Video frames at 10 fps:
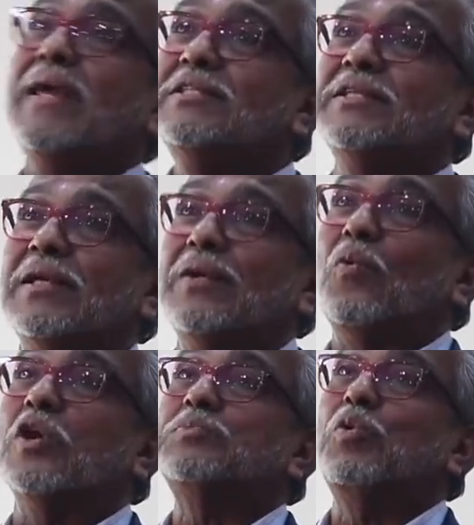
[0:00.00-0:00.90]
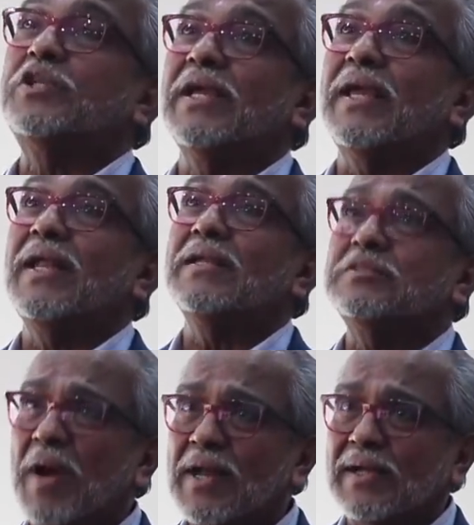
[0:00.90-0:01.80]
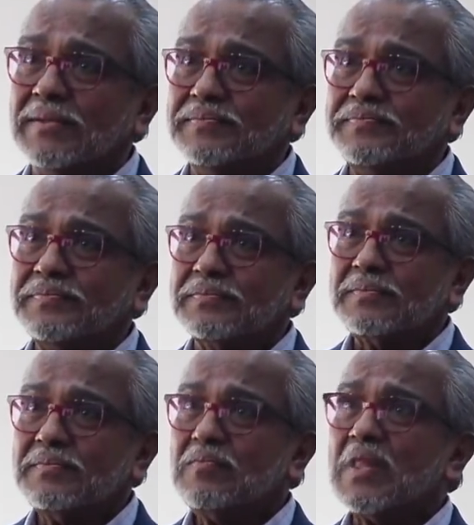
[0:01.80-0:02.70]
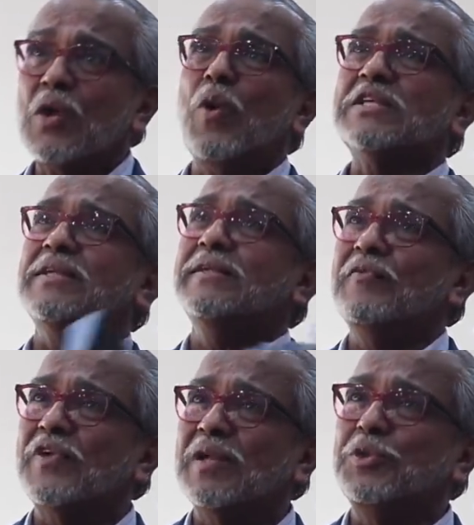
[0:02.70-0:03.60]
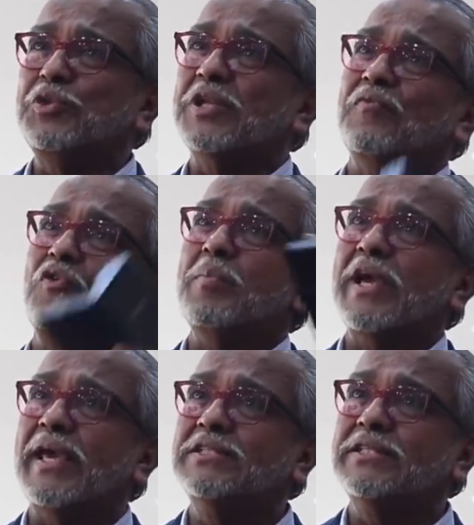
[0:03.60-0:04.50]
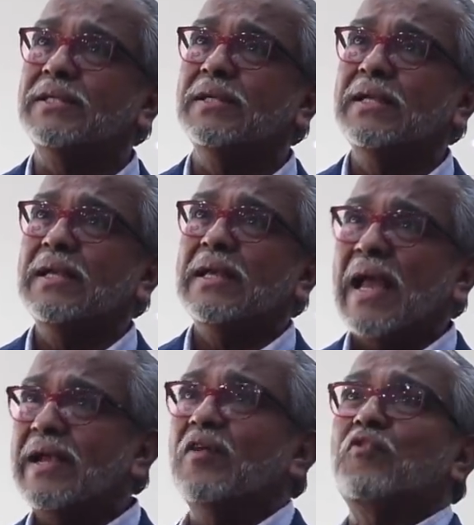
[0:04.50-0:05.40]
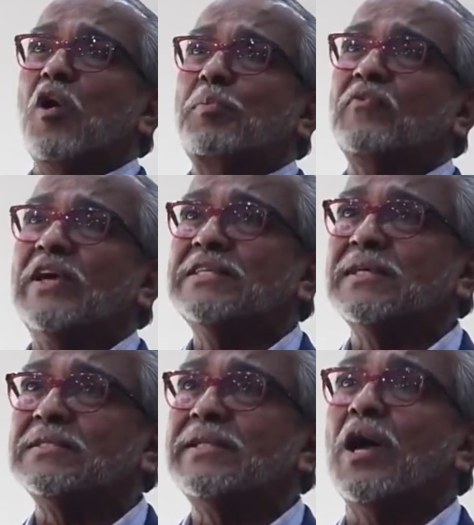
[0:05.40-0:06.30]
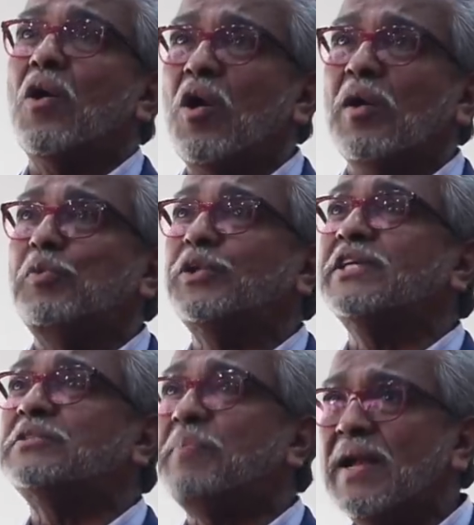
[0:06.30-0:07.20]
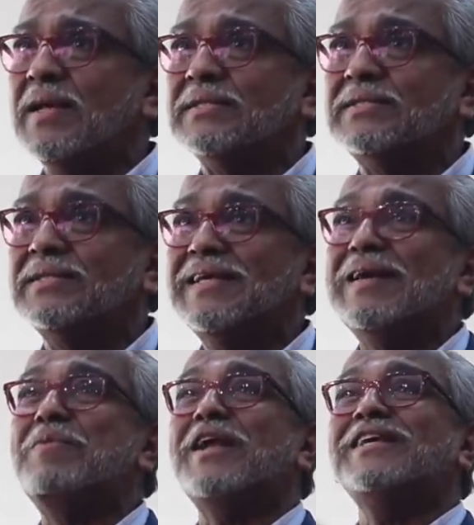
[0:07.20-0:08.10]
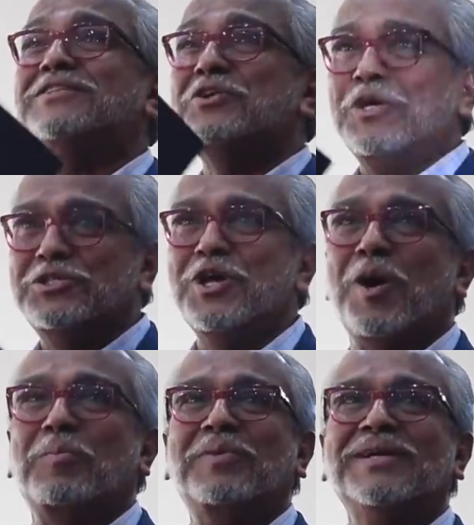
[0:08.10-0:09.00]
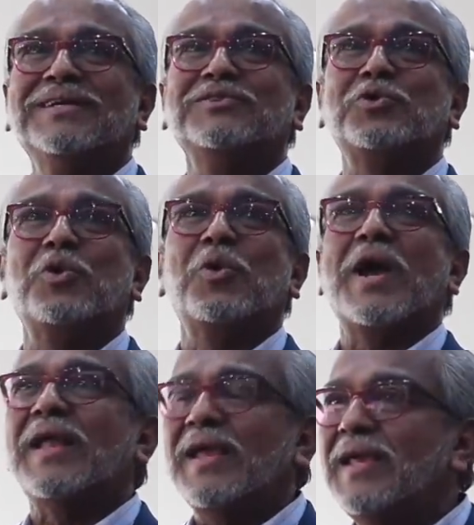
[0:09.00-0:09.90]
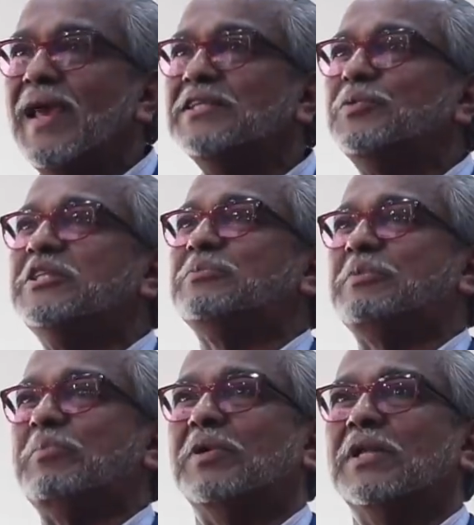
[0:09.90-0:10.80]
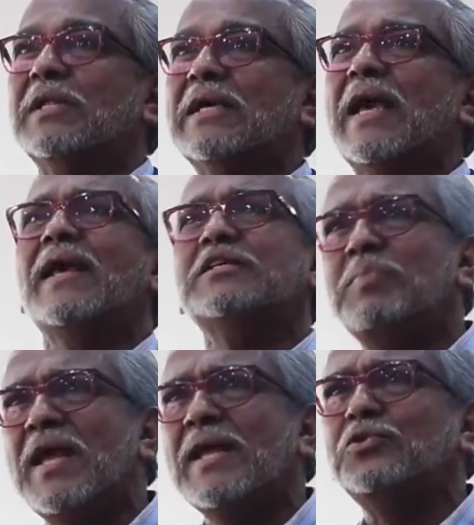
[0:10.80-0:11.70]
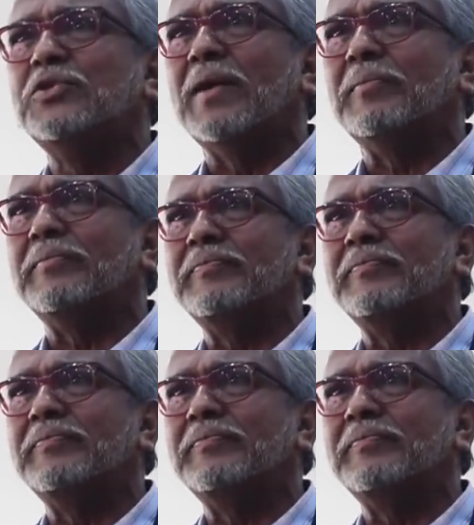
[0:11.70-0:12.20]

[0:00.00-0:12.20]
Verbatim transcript: AG was putting in the spanner. What's the difference between the former AG and the four professors? They're all putting spanners. But it's your job to go and engage with these people and explain to them.